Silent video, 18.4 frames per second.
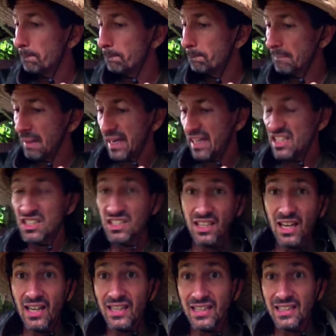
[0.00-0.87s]

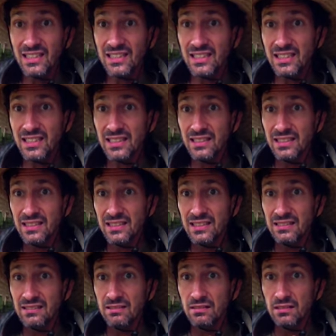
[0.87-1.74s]
McNuggets
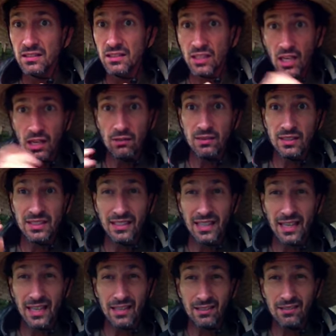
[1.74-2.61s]
going
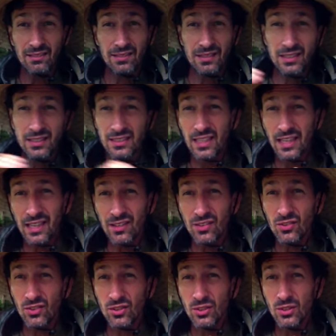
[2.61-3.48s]

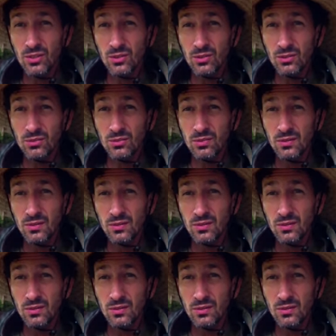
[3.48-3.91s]
down through,